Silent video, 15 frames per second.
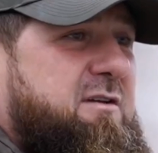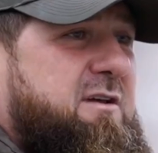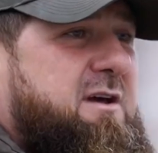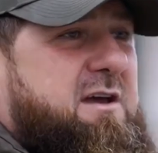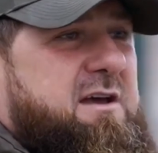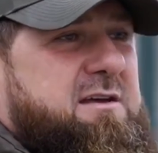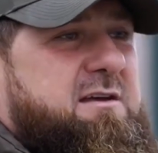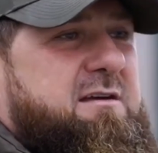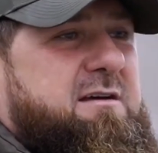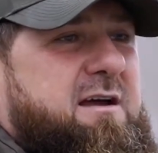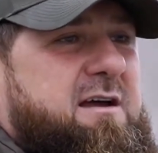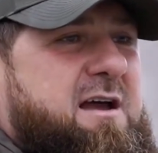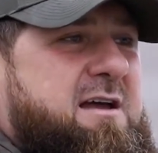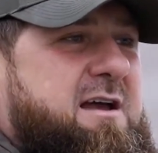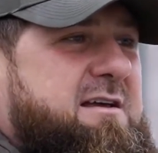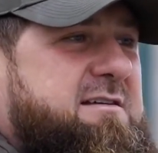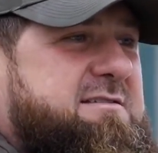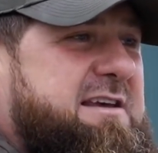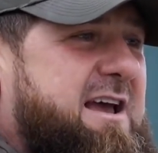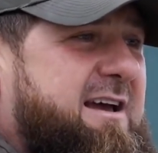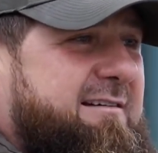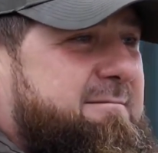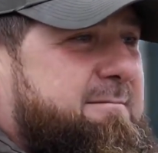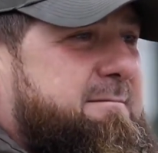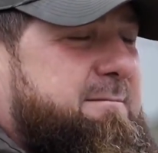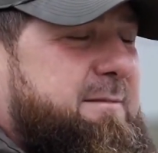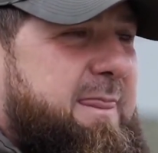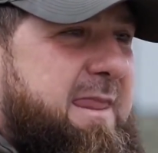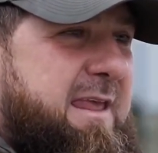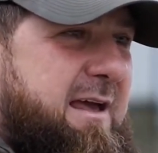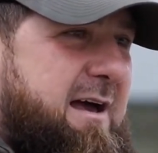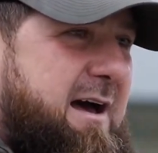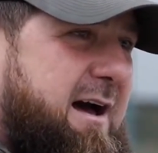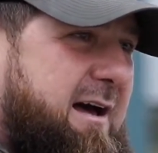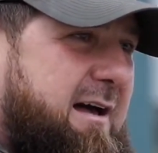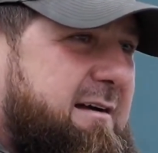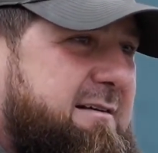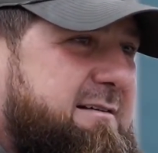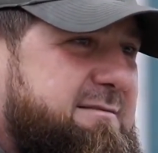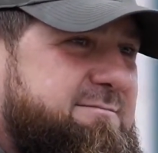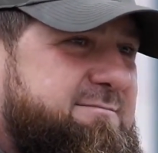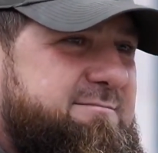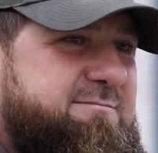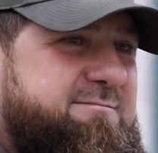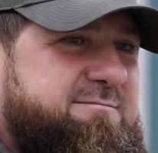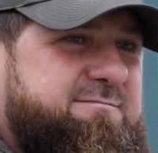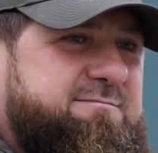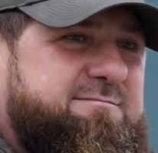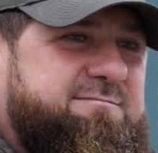extent to which Chechen fighters are